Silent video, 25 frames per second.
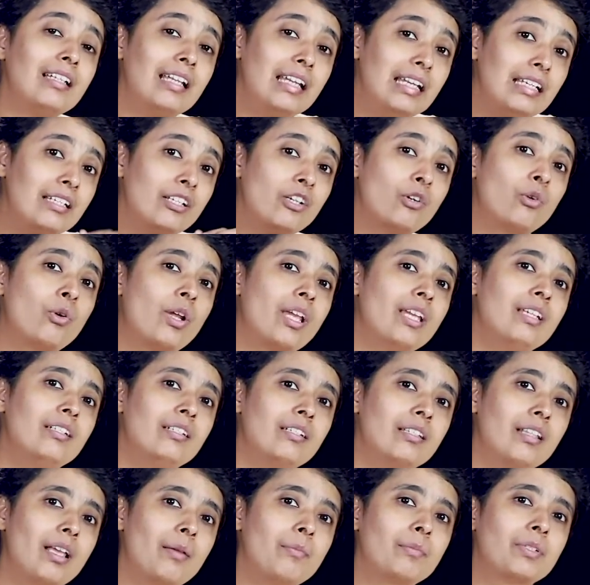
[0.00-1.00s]

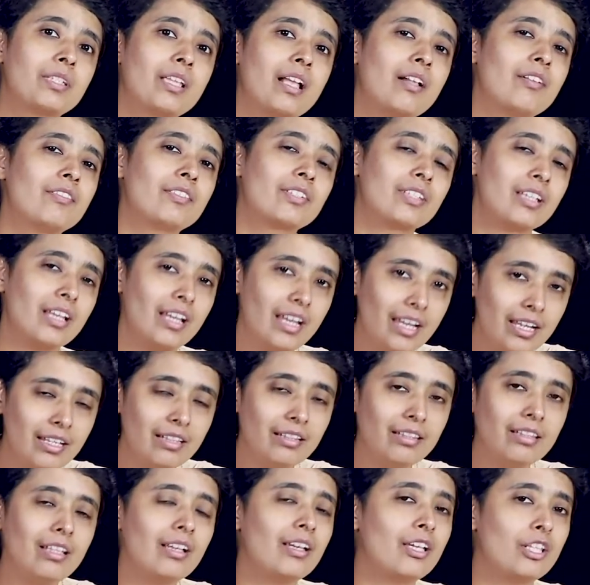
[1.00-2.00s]
ingrained themselves
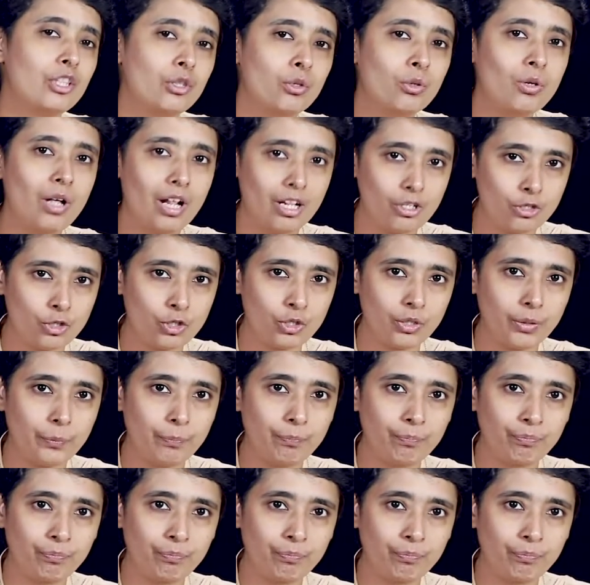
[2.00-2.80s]
in the Hindu culture.